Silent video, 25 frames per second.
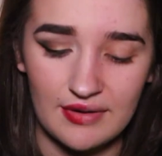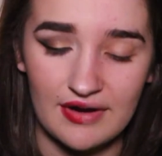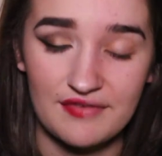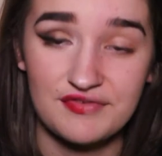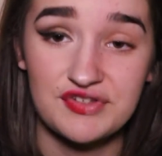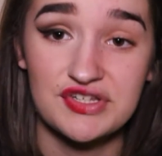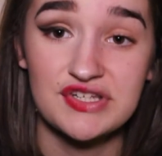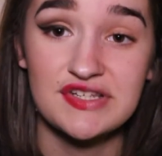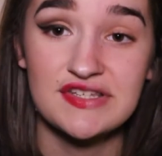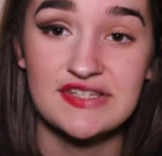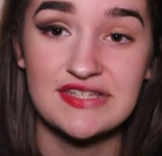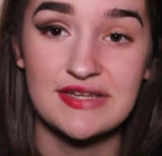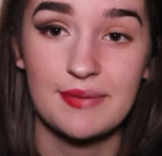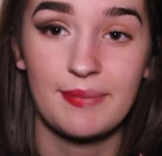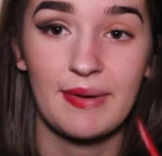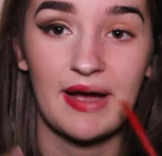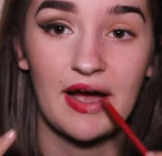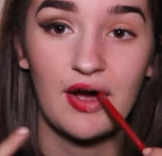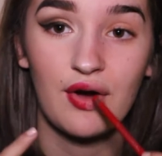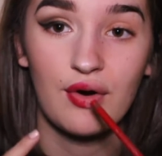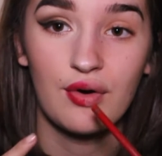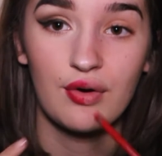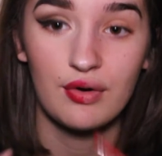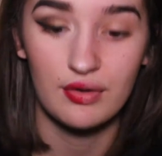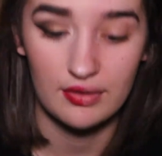I've just
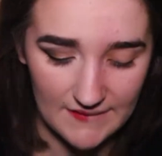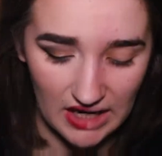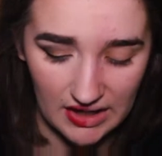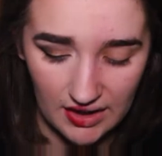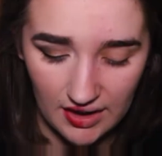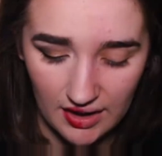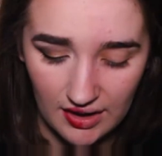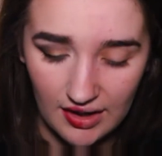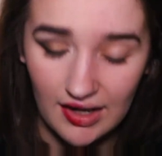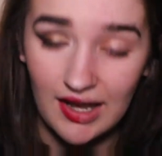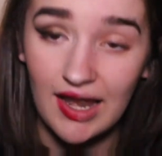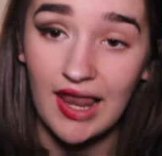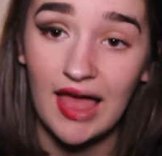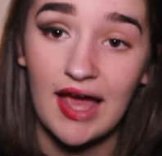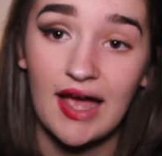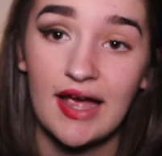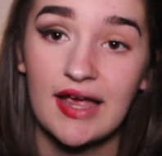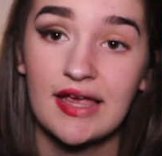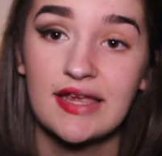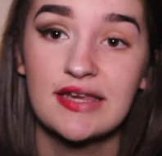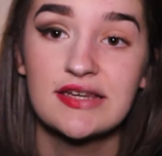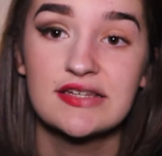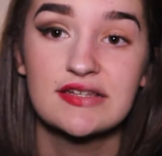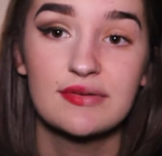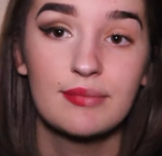about
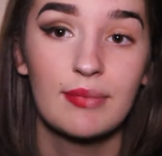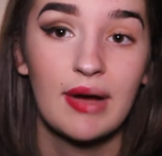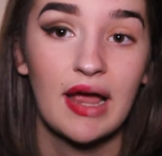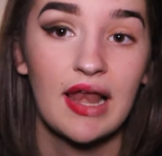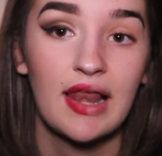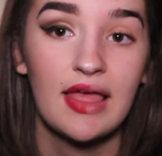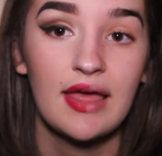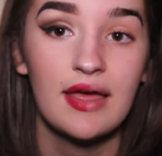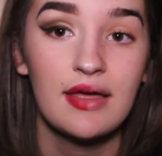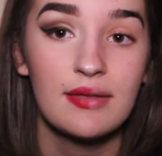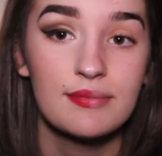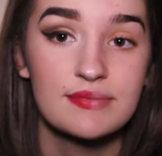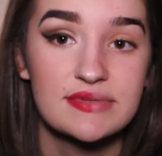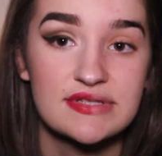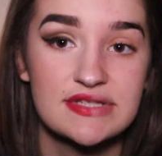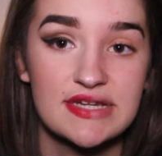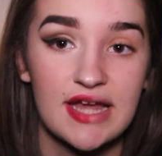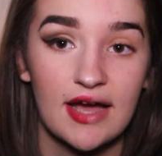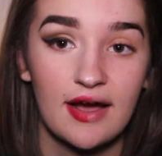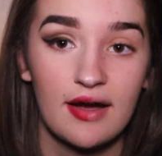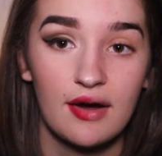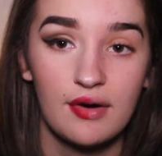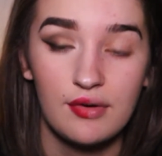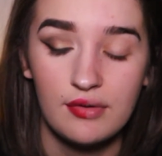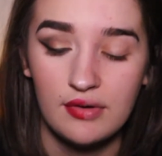lined my lips
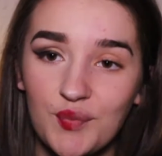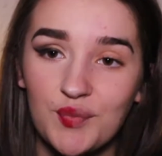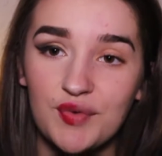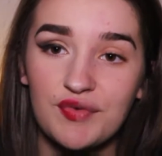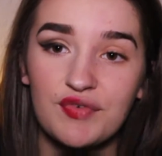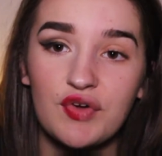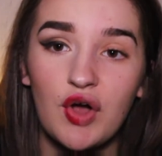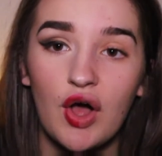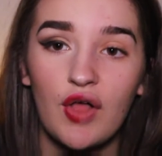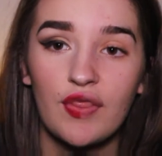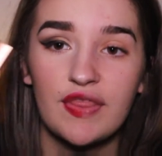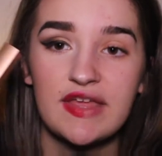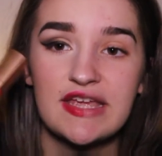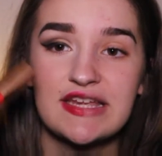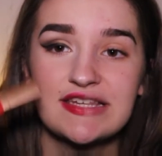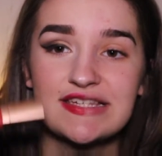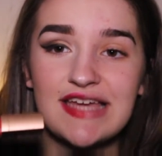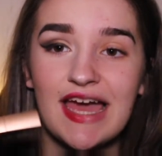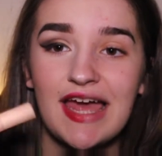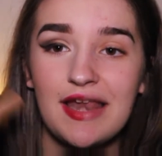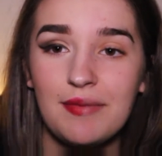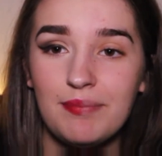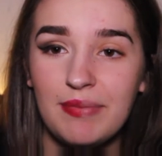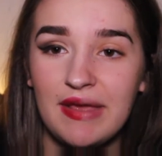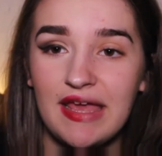now. We've got the
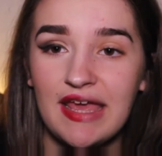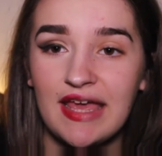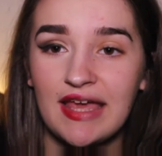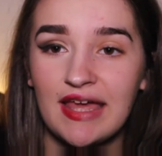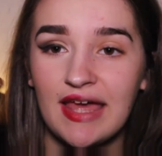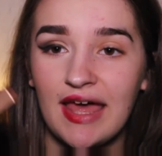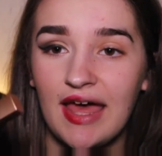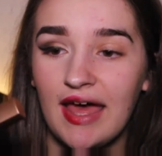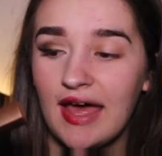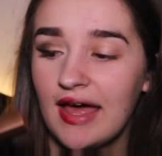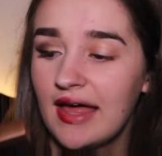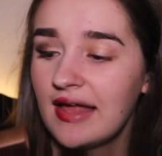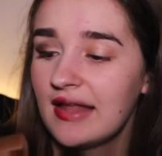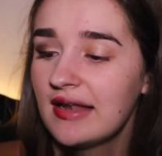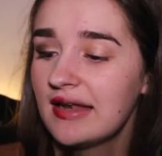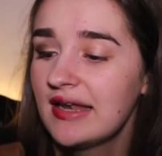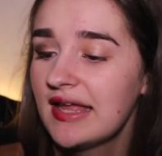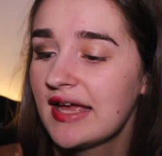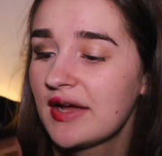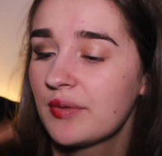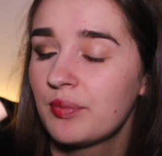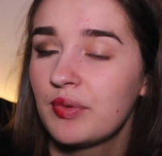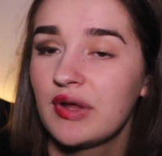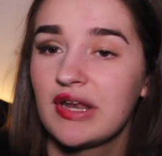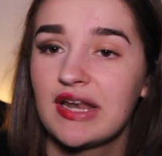Ted Baker
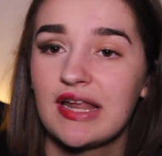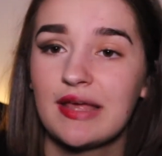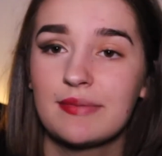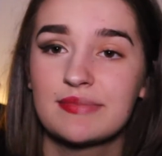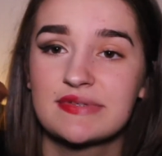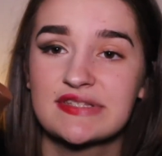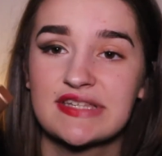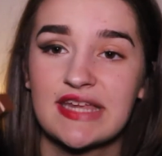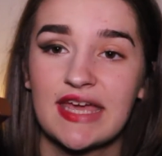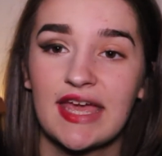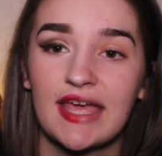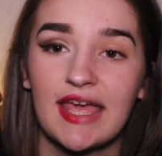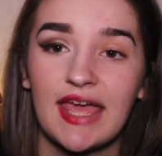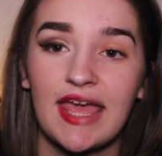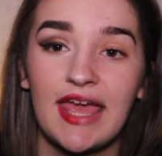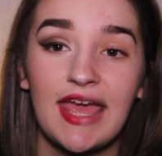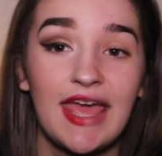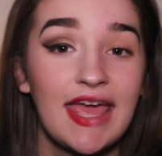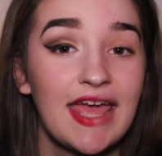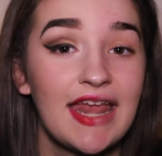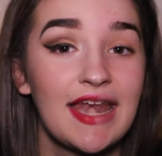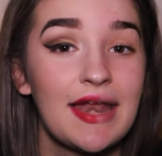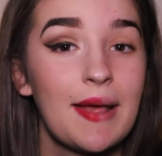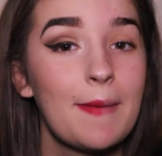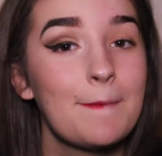liquid lipstick
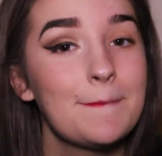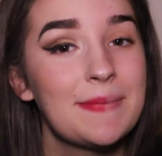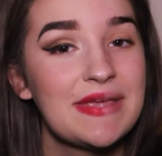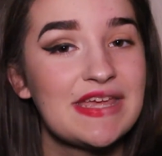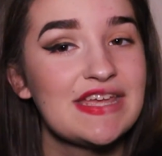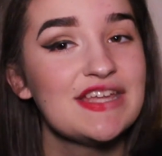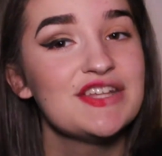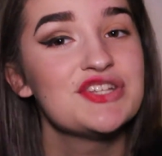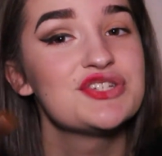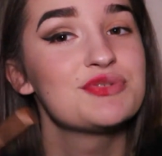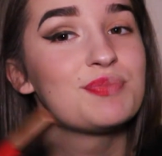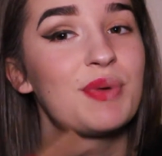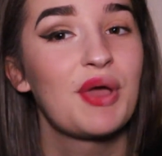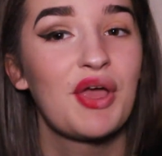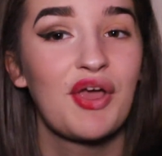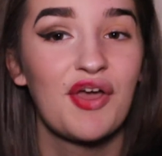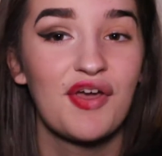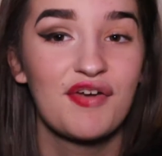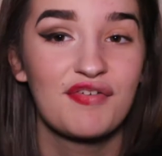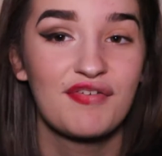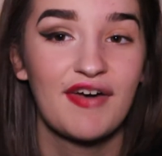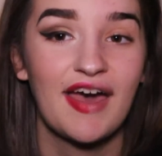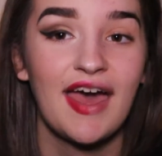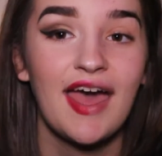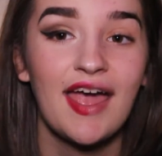in Peach
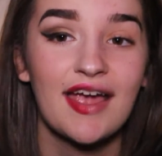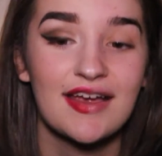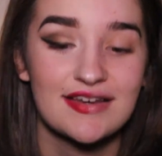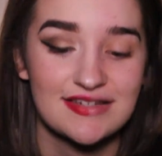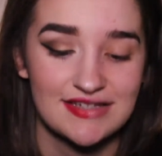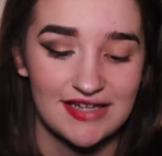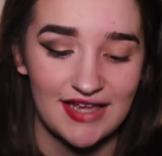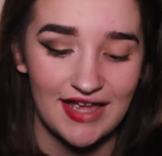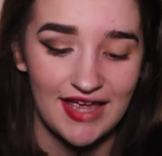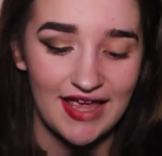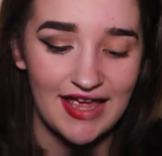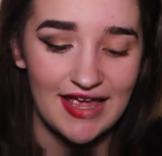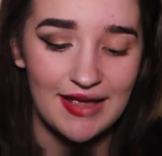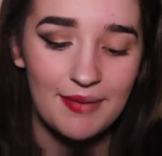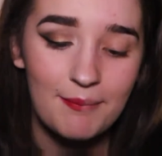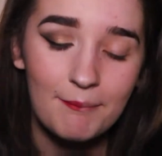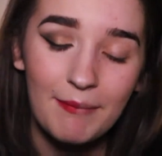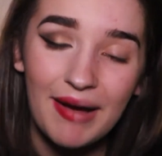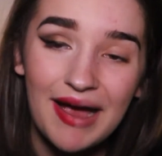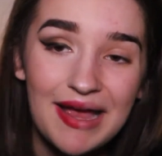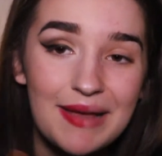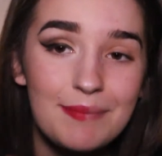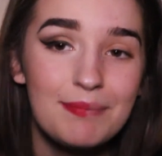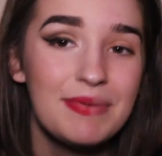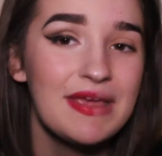Perfect. It
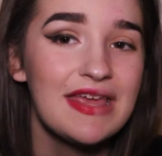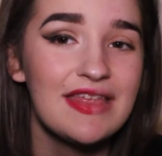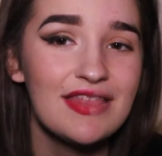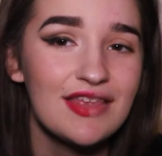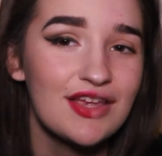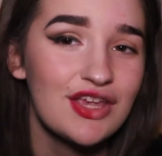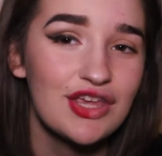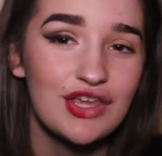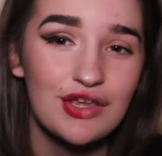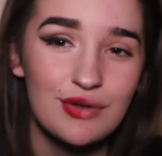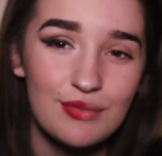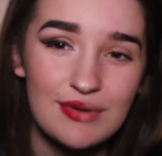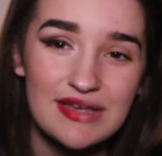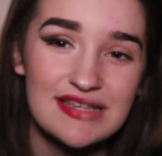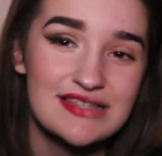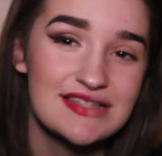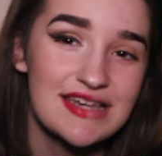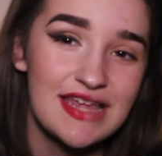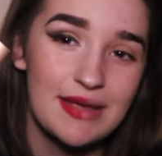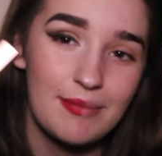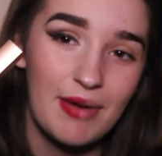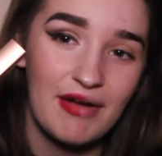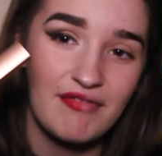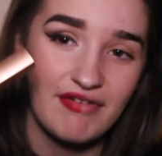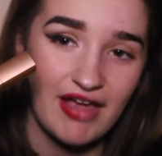might be the cutest
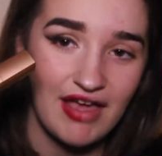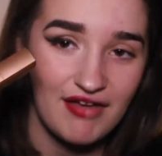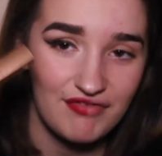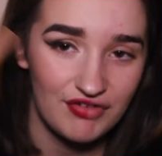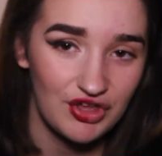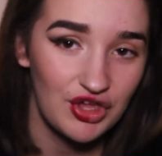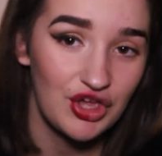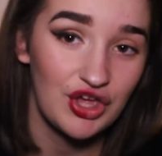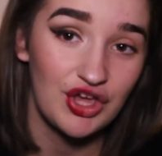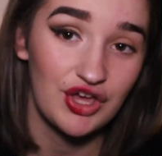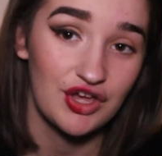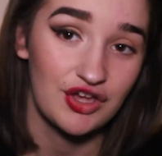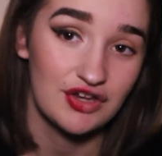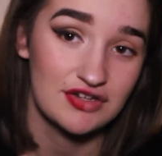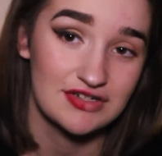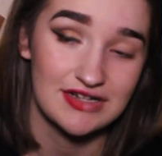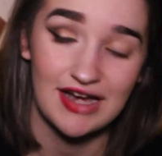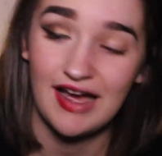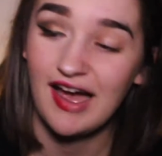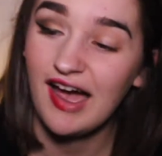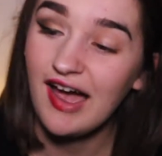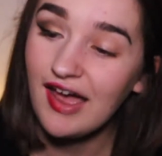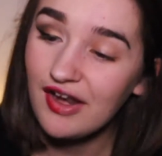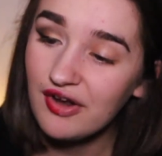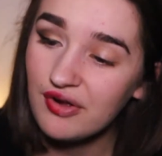name I've ever heard.
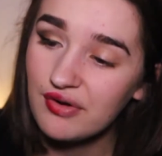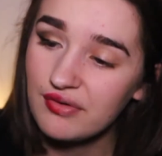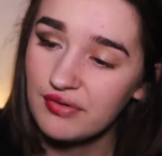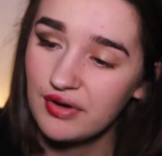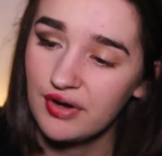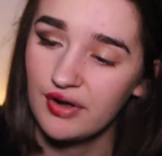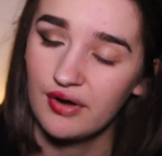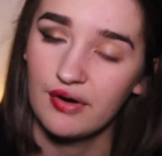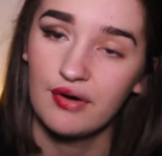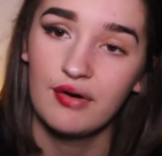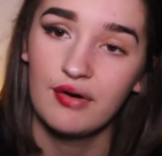I don't know.